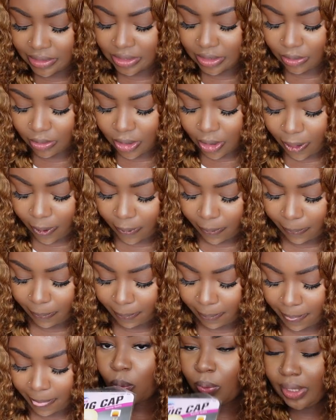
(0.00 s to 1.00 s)
tail
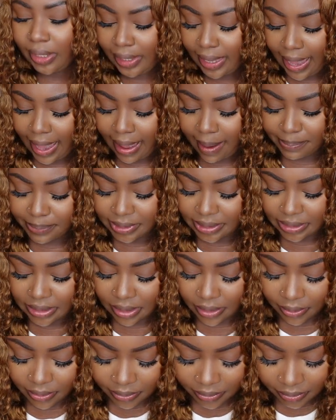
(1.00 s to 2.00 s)
comb. Wig caps,
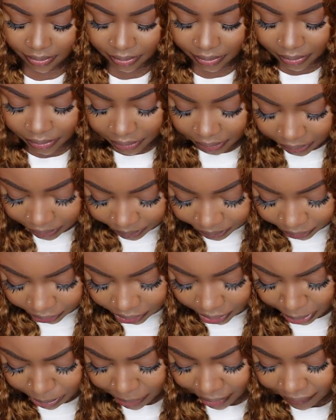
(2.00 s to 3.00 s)

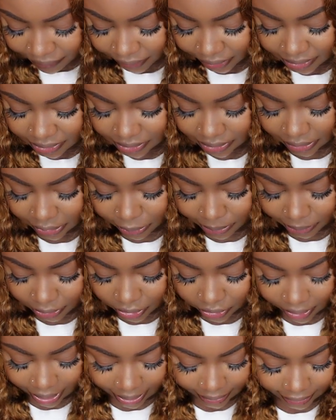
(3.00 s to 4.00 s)
sorry my voice is a little
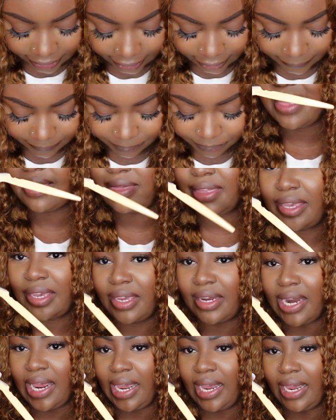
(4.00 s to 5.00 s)
bit cracky, and
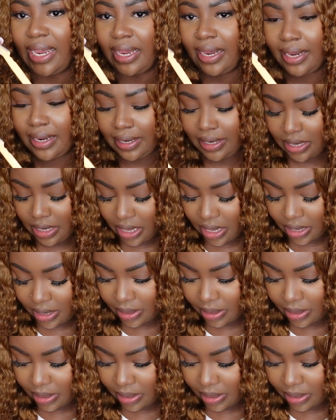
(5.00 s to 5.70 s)
then a